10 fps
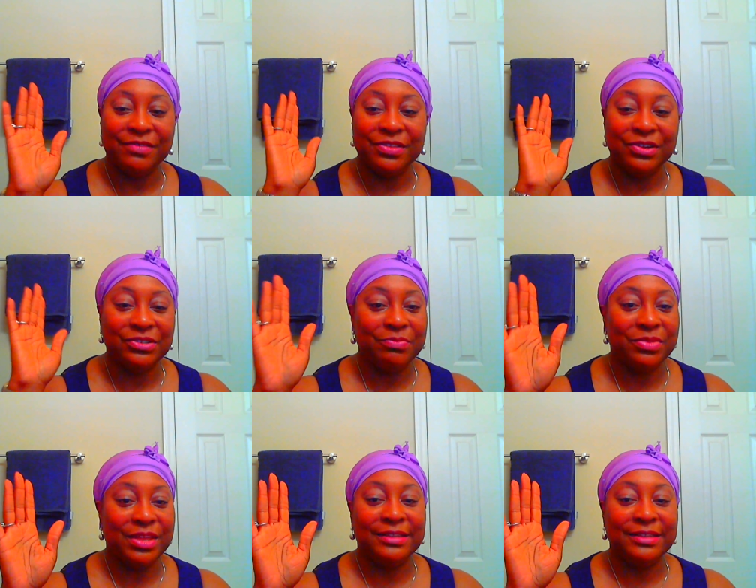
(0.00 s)
that there's some
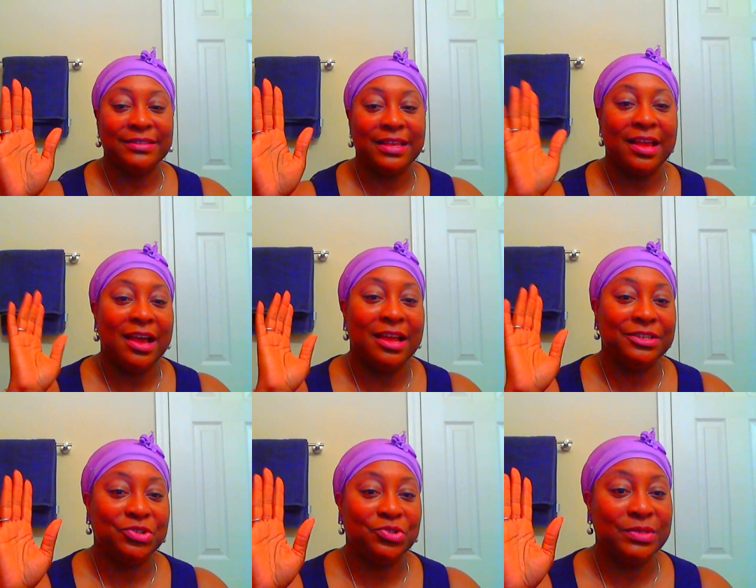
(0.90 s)
things that God
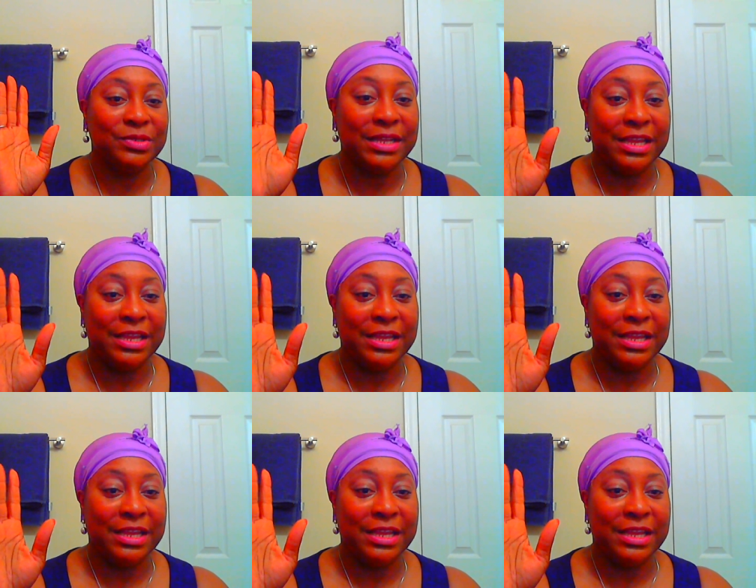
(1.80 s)
is doing